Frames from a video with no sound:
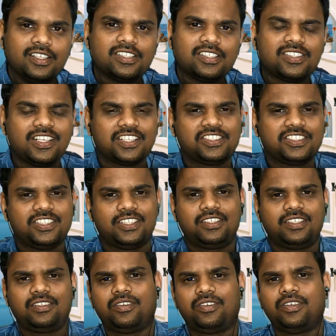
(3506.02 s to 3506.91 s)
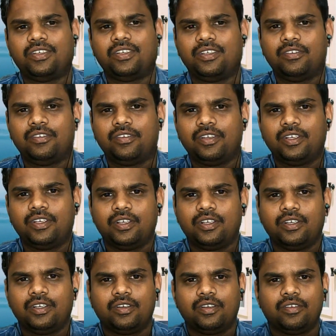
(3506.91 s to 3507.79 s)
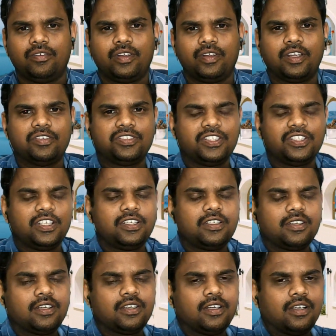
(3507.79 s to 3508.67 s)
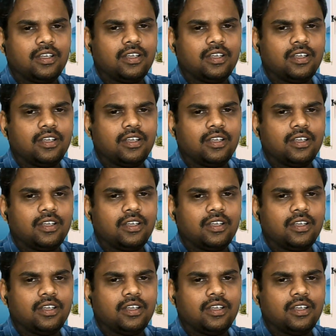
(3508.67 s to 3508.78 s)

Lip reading: this lecture we have seen